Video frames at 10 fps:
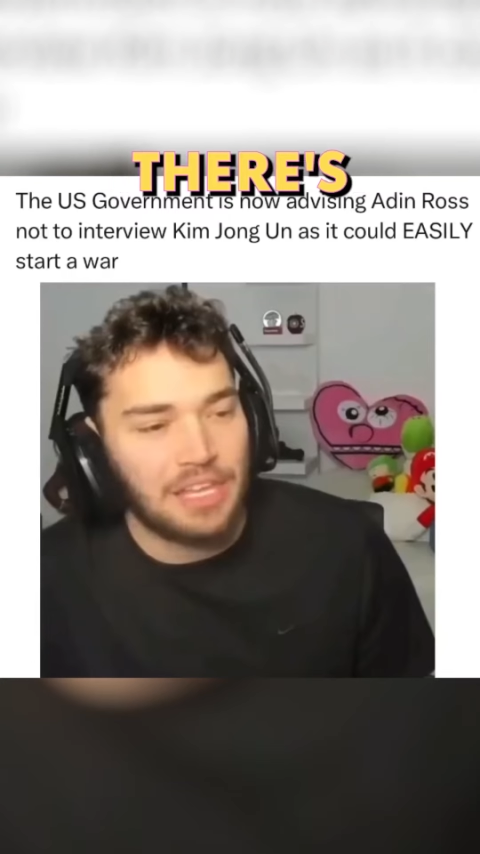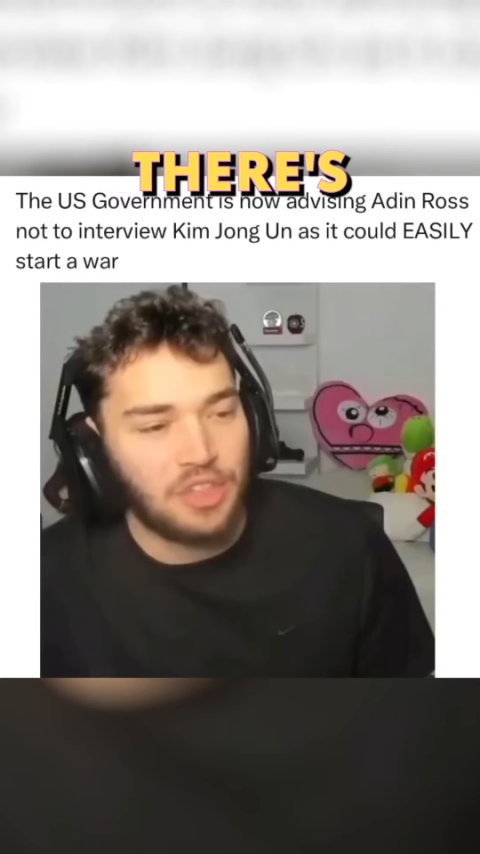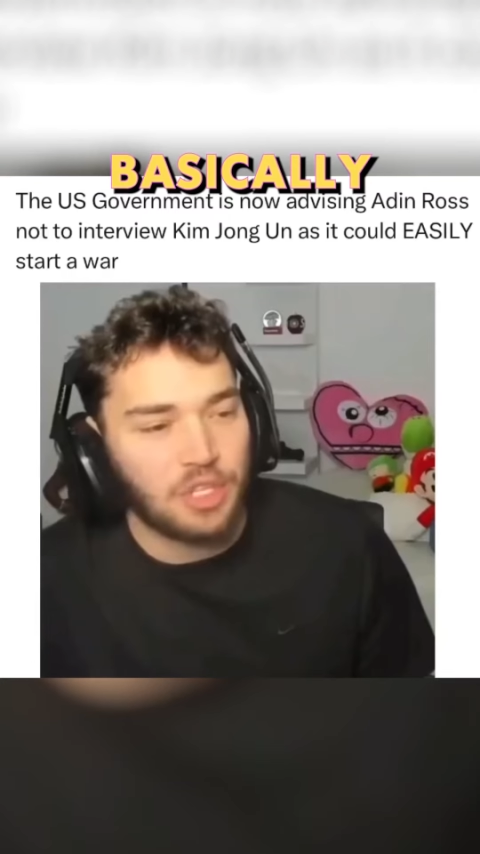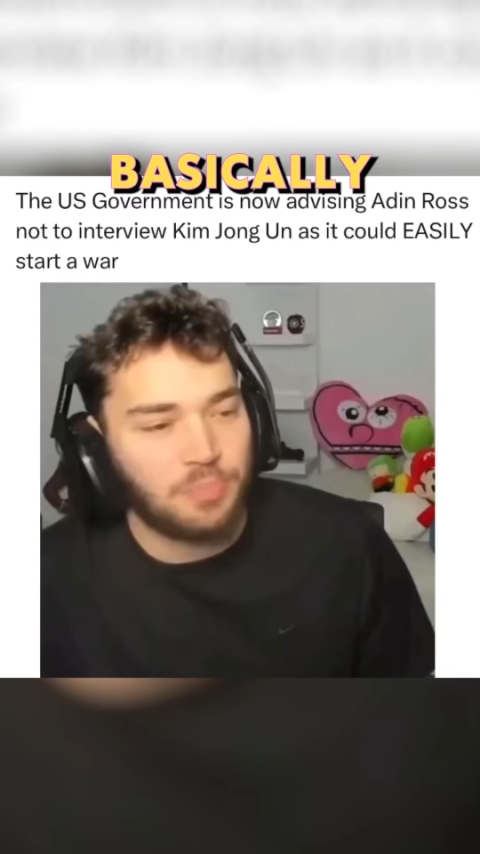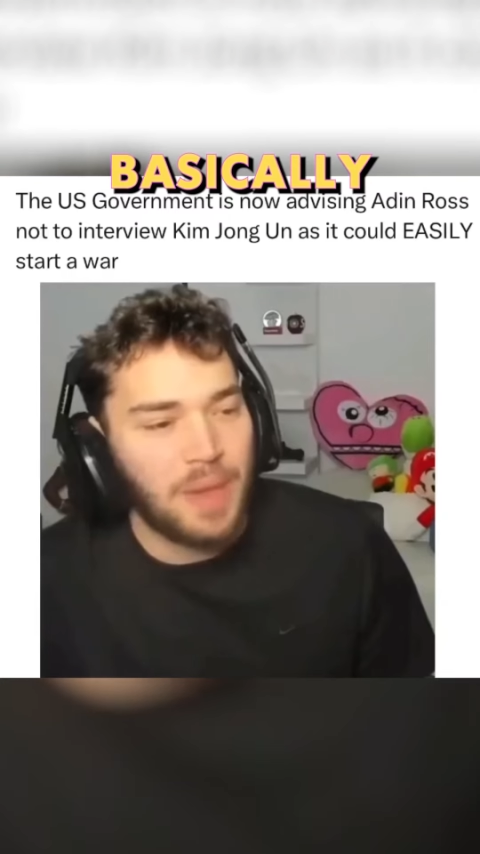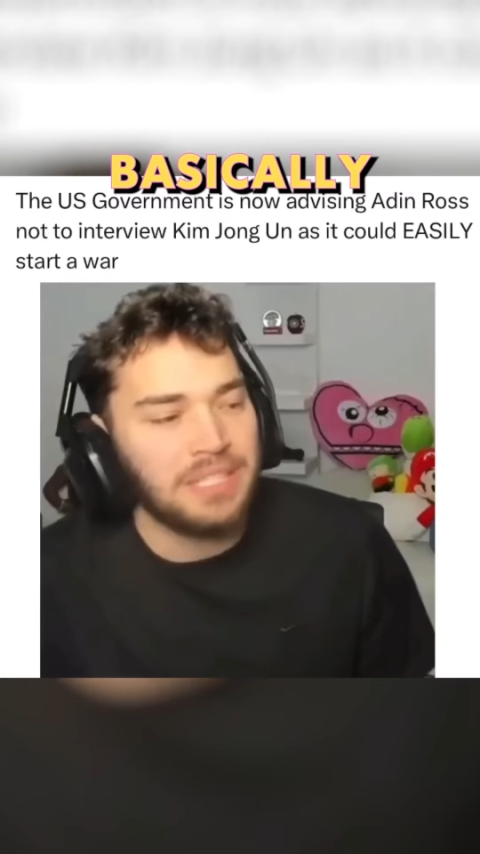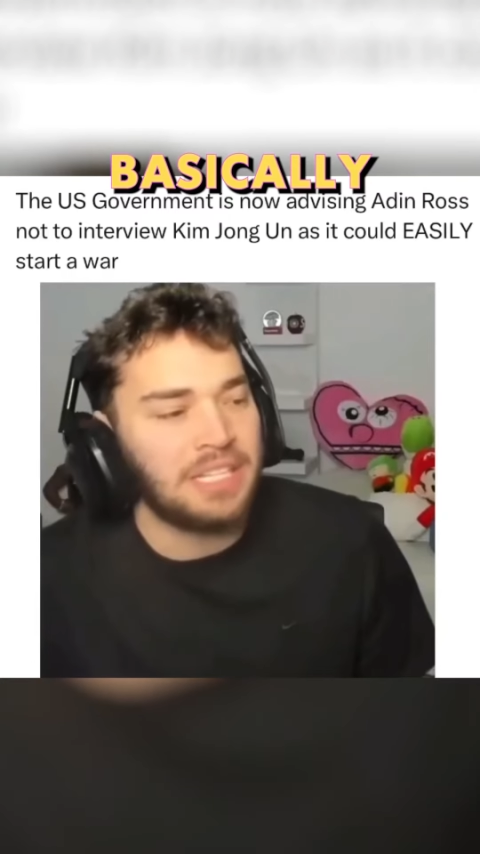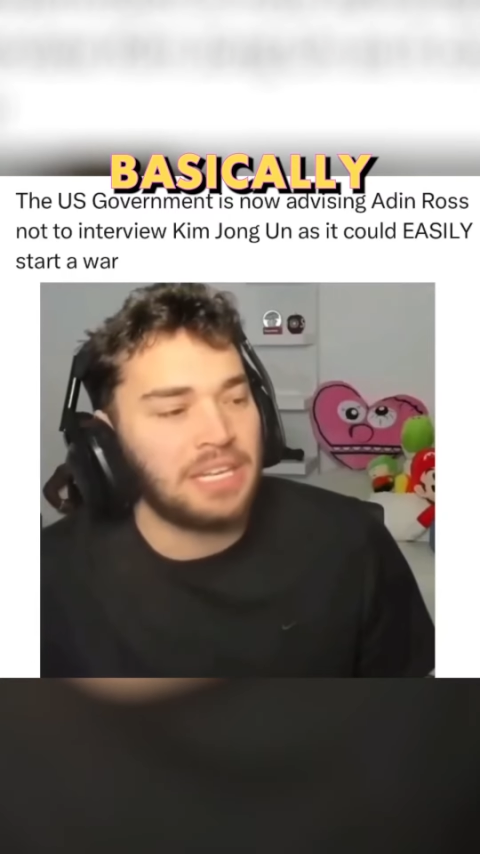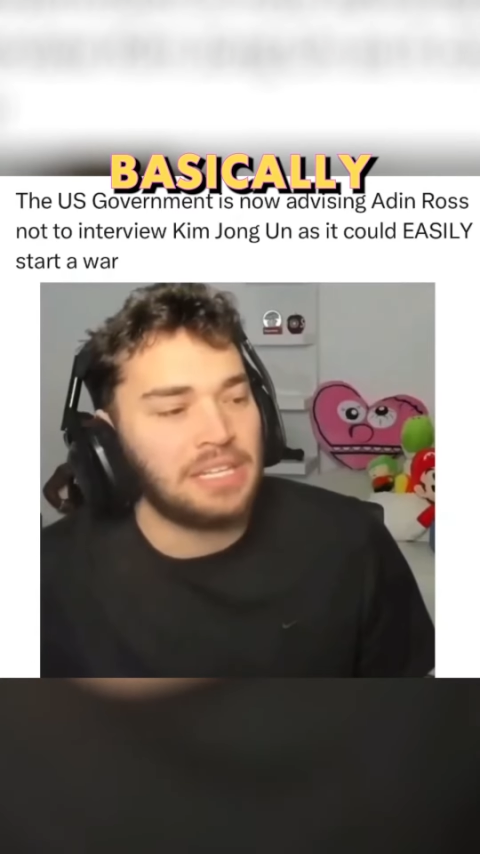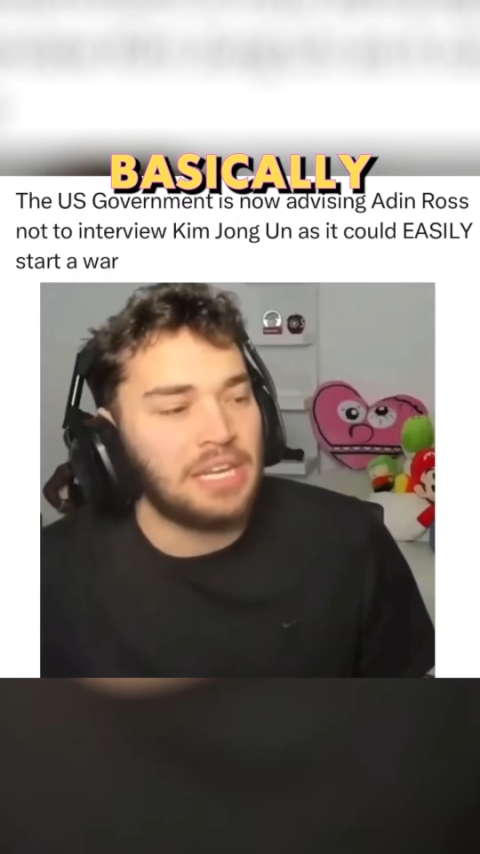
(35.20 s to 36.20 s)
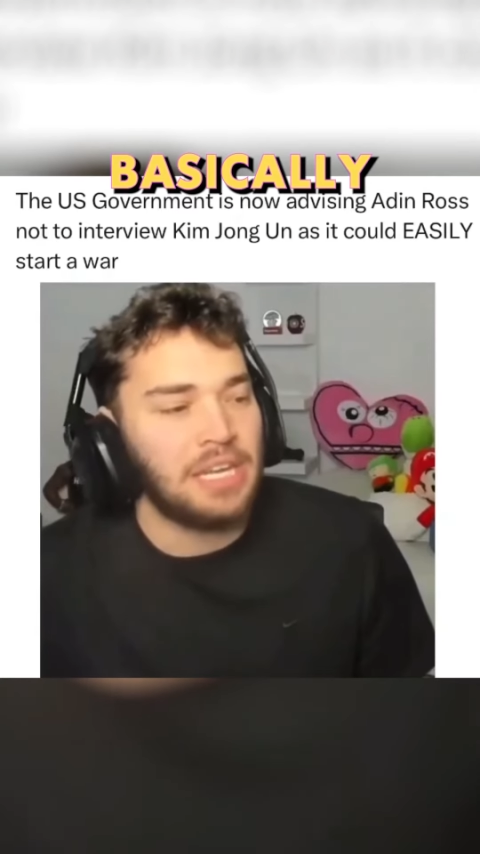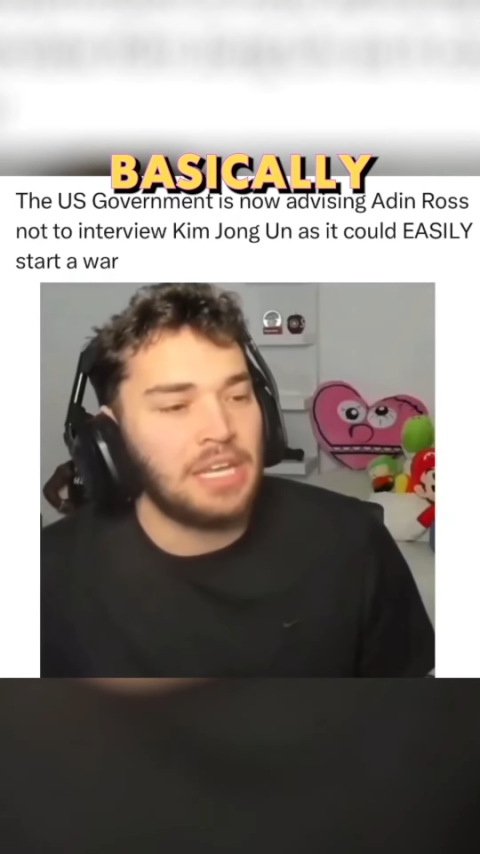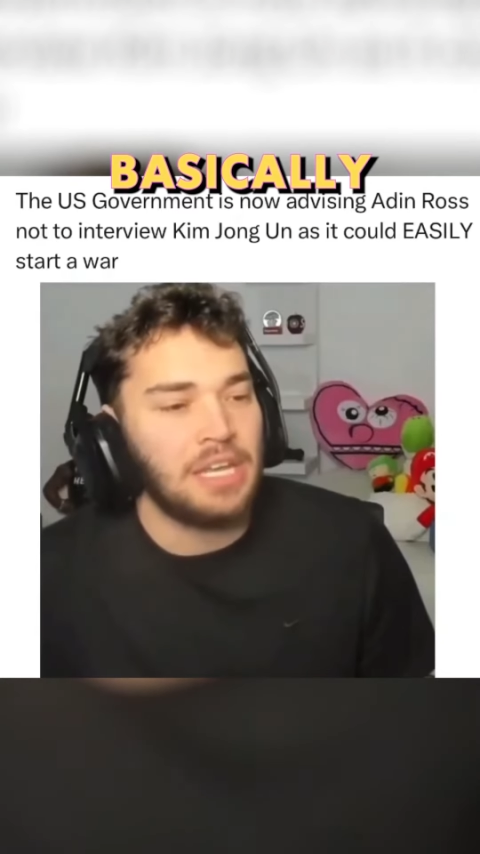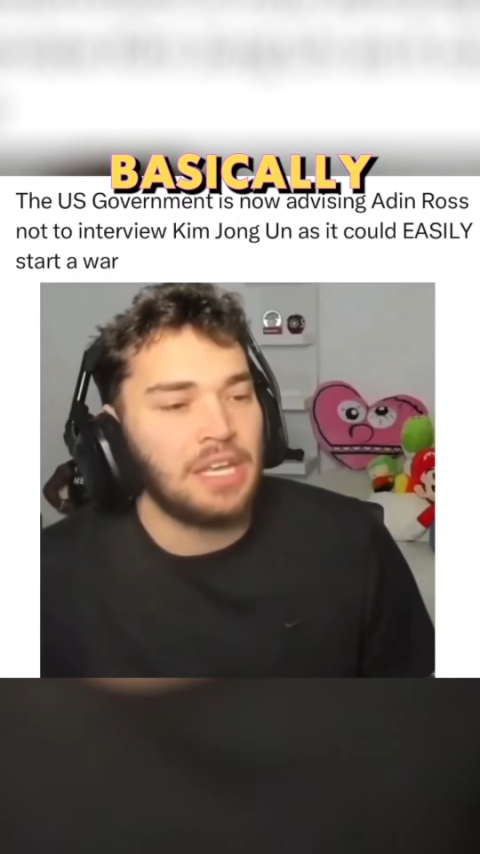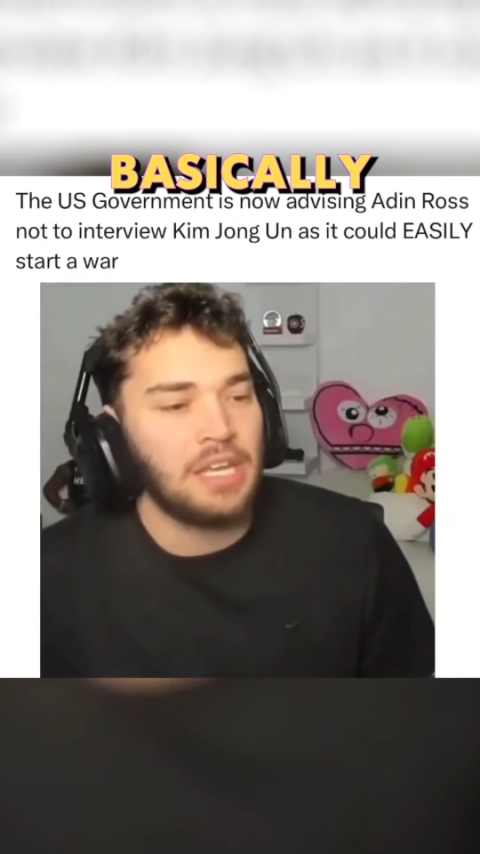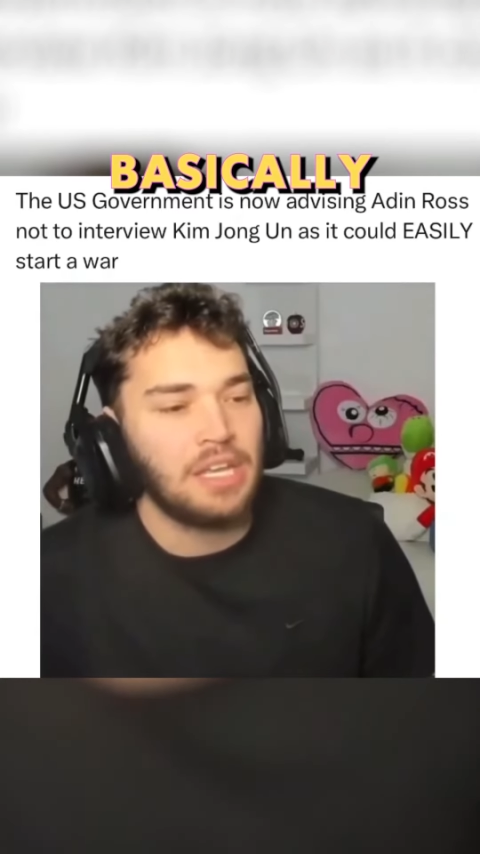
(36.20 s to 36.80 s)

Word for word: there's basically,